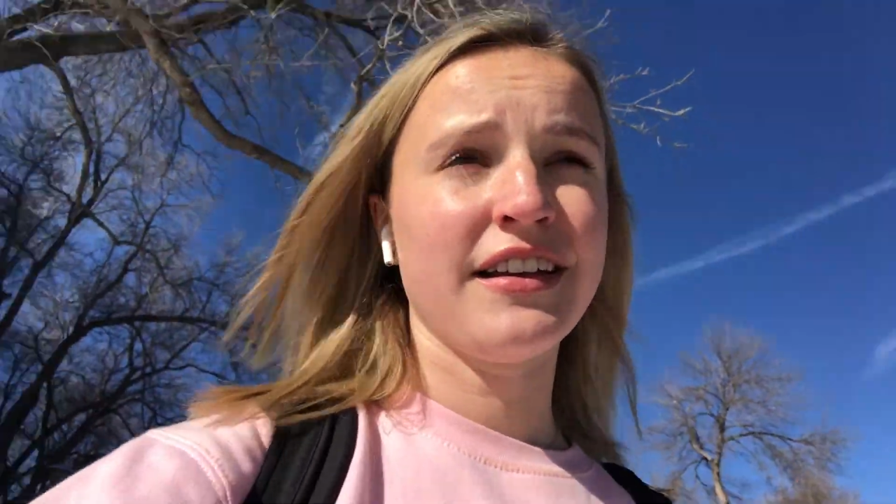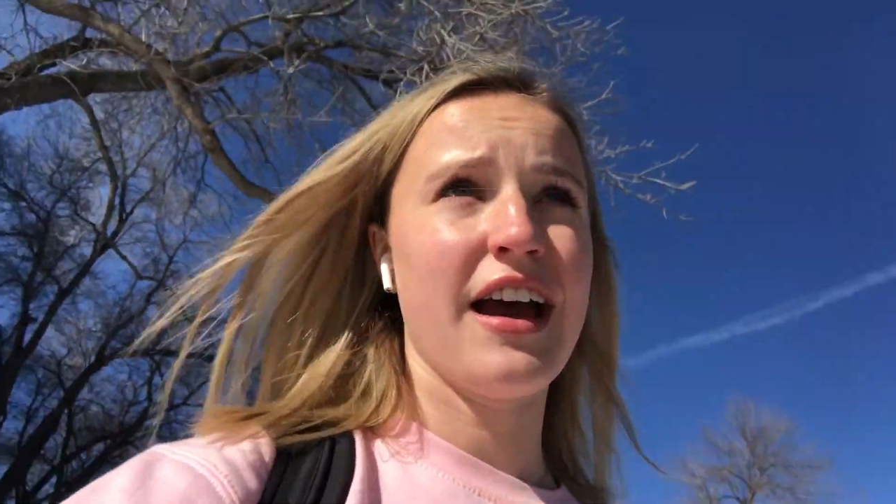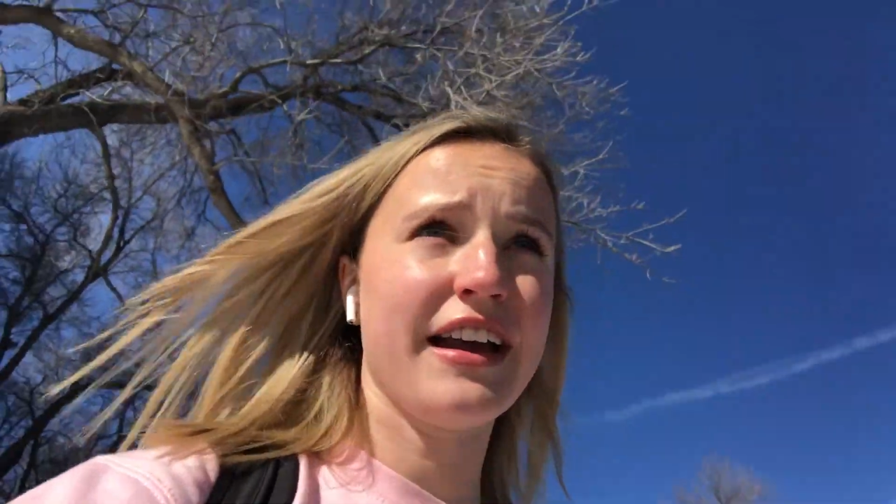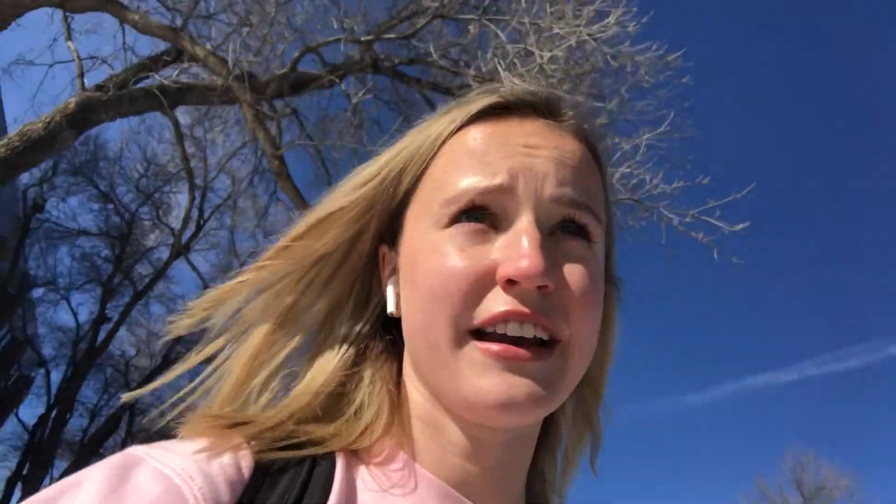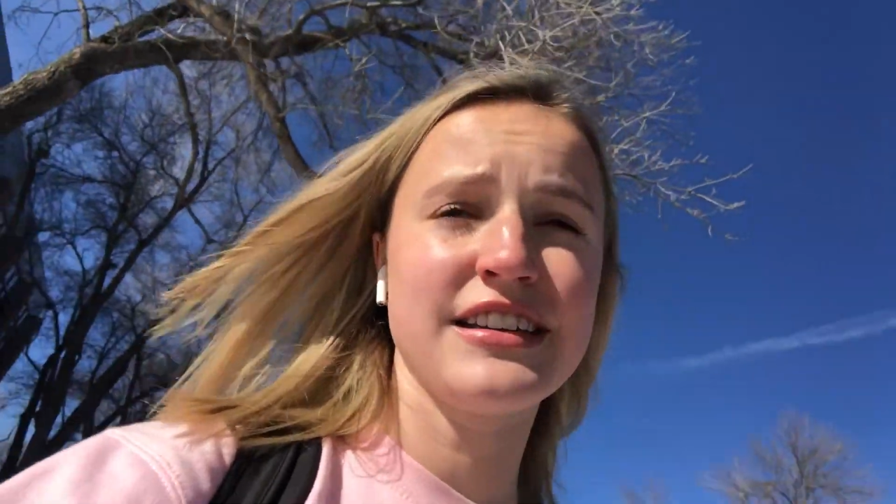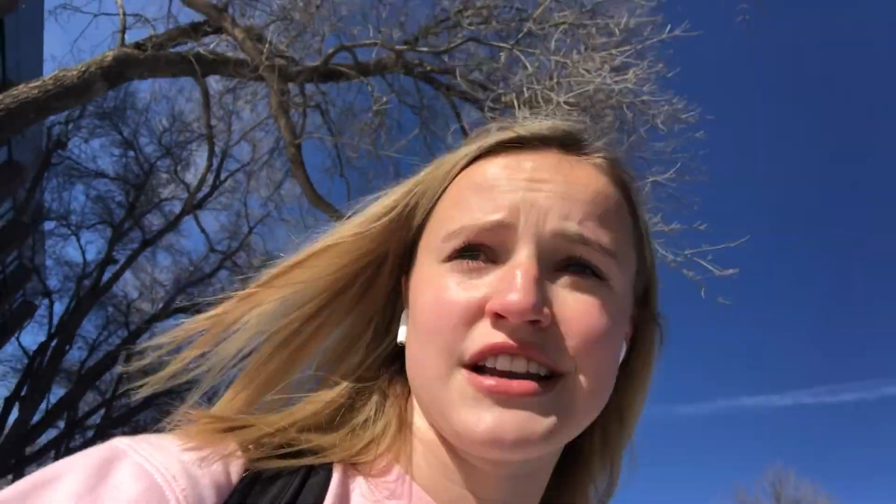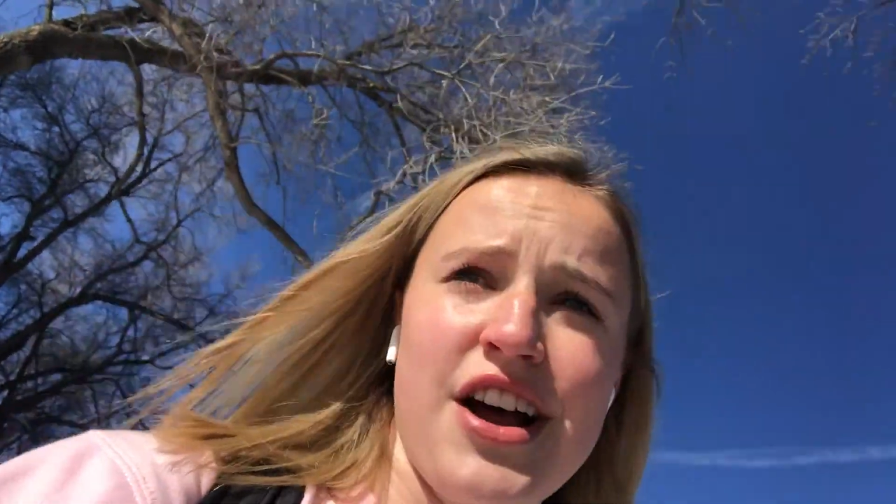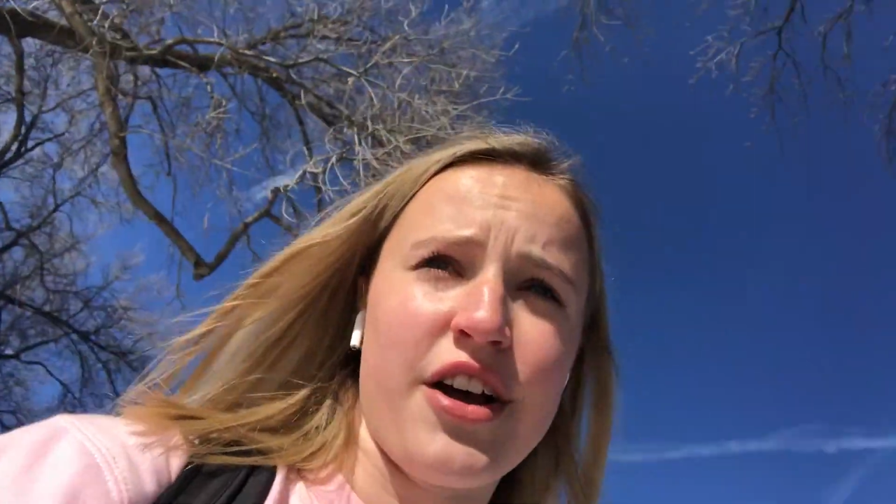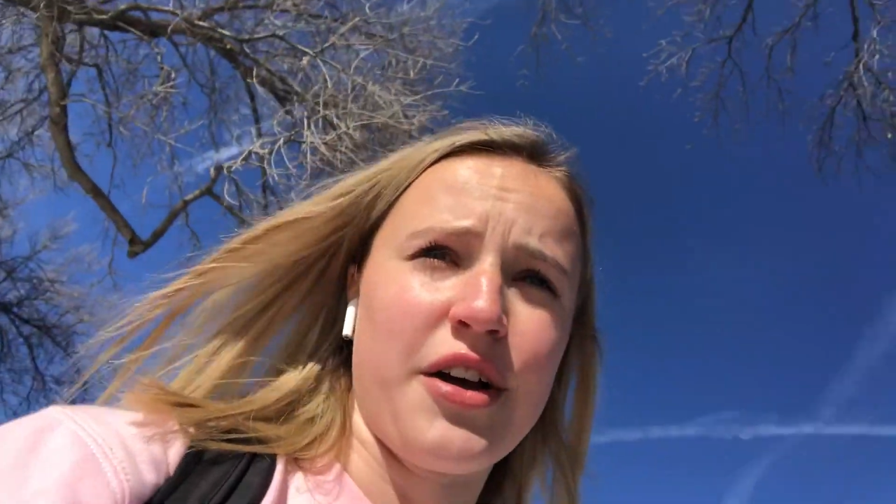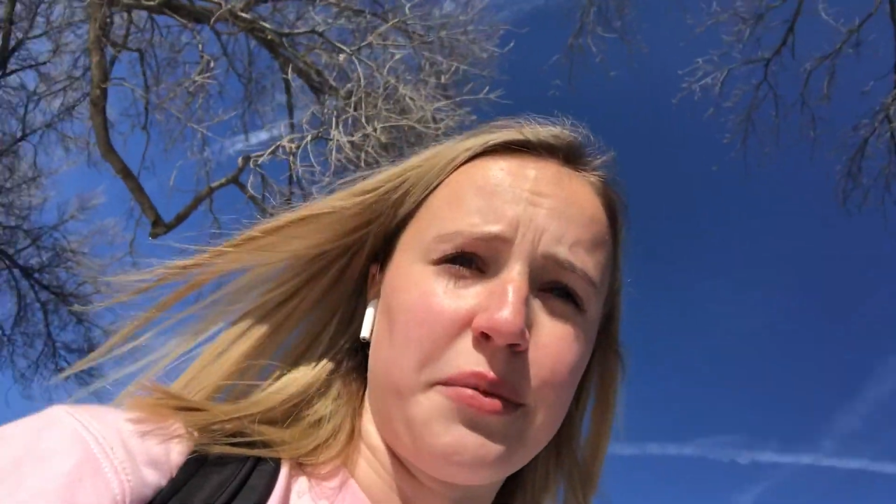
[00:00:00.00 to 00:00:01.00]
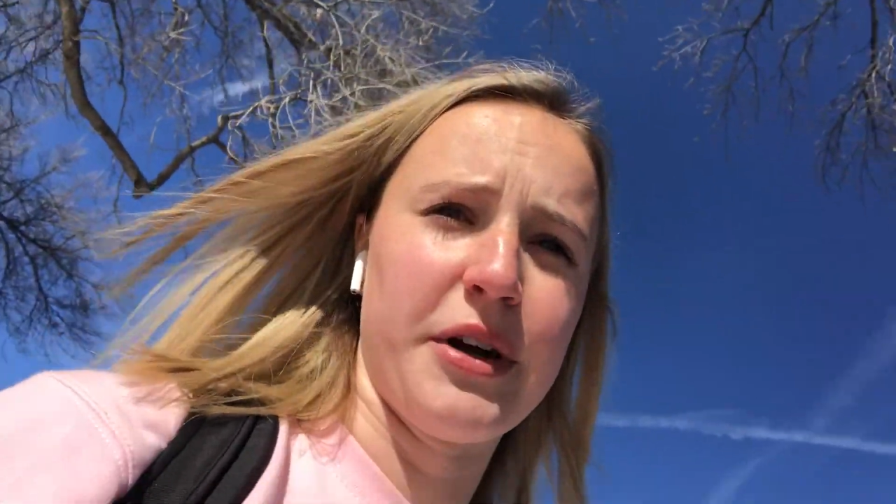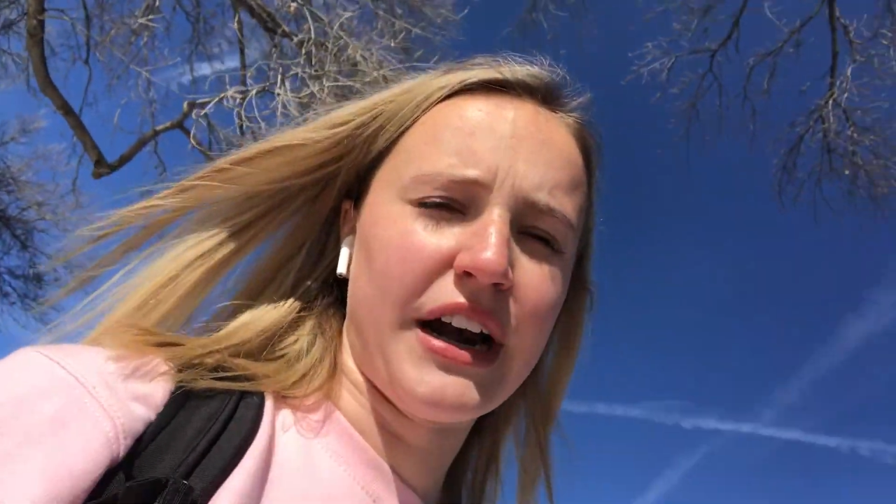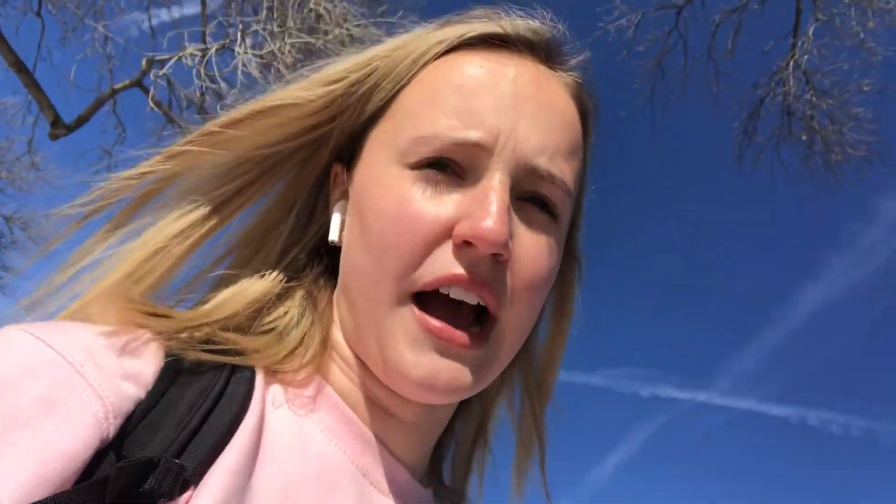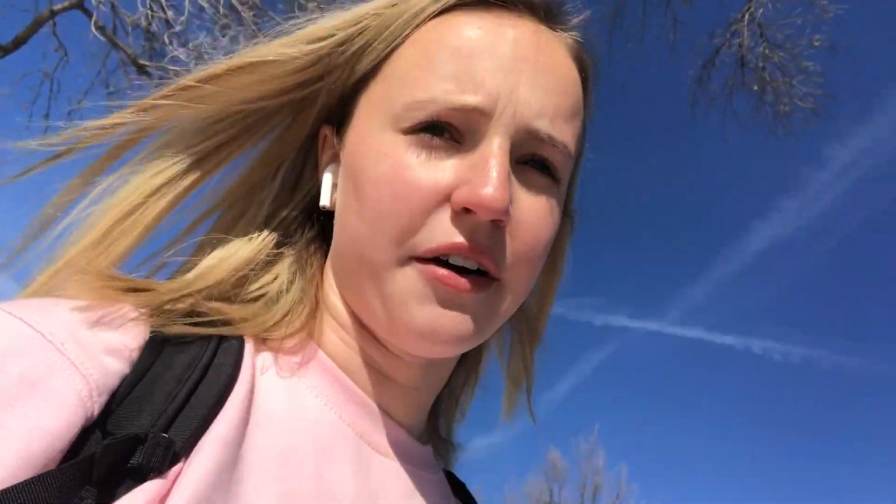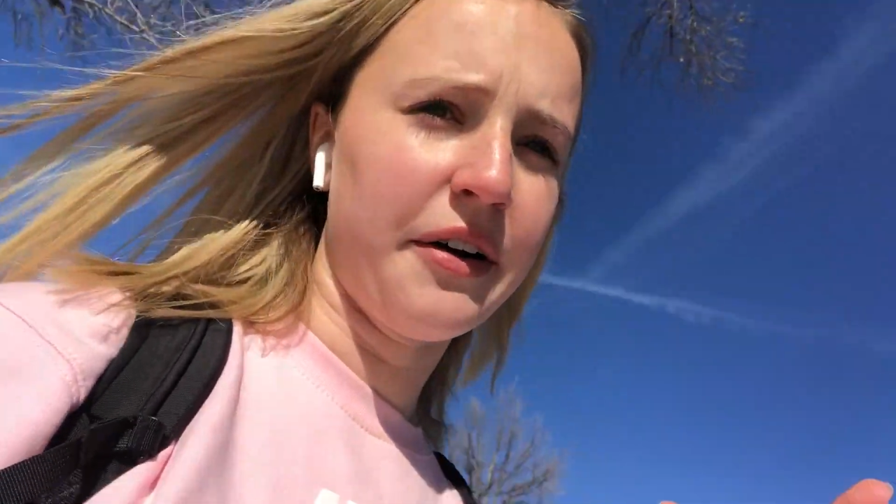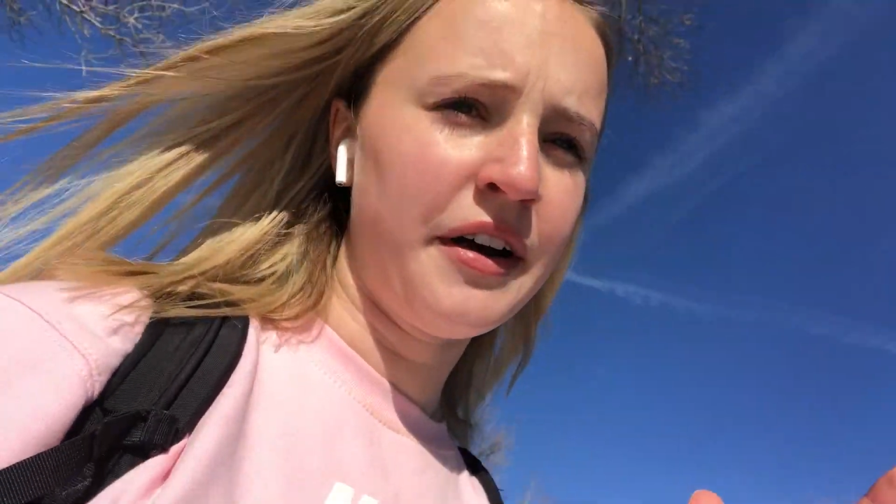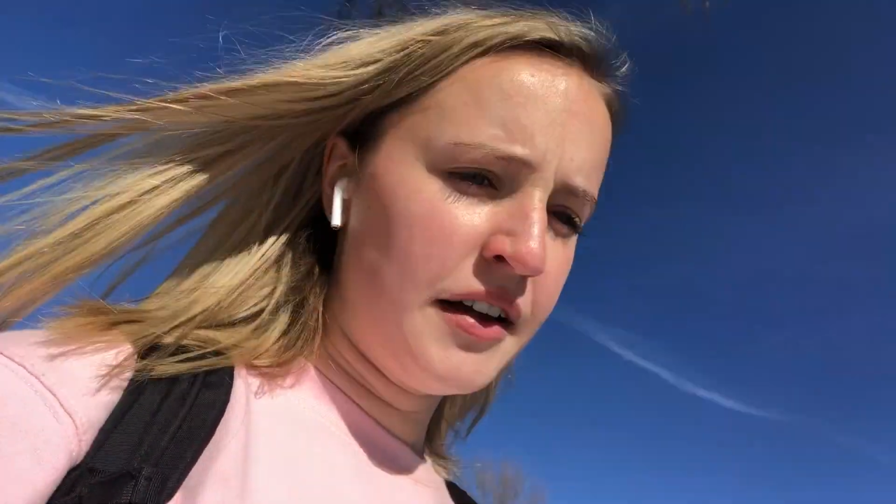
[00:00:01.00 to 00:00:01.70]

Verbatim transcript: I need to knock on wood now.